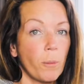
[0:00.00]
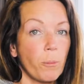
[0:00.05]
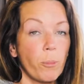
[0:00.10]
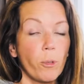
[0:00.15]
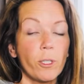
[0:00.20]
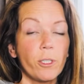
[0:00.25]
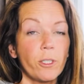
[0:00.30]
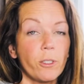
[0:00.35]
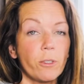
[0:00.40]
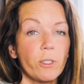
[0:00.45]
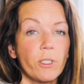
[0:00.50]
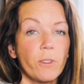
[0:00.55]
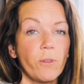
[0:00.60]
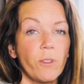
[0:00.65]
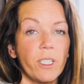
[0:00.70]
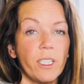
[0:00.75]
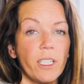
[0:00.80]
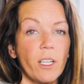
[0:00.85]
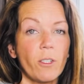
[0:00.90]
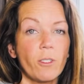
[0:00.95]
produced
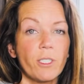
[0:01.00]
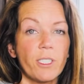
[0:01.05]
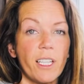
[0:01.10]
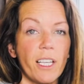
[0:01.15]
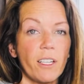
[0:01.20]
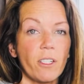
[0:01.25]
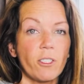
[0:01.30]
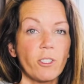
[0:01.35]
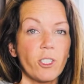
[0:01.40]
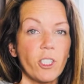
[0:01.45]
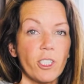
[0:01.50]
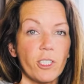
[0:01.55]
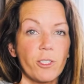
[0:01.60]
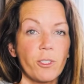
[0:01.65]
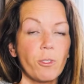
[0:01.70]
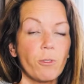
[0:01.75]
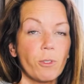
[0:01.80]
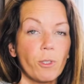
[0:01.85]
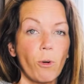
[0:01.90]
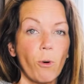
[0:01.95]
videos that are just
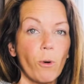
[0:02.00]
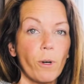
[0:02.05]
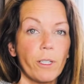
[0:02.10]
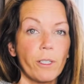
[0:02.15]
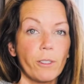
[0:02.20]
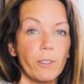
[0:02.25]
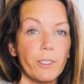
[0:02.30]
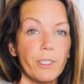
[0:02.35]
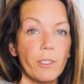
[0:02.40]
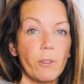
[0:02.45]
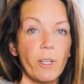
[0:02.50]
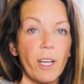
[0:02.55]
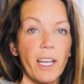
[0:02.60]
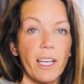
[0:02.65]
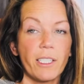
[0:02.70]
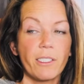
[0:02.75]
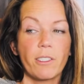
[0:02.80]
tutorials, okay?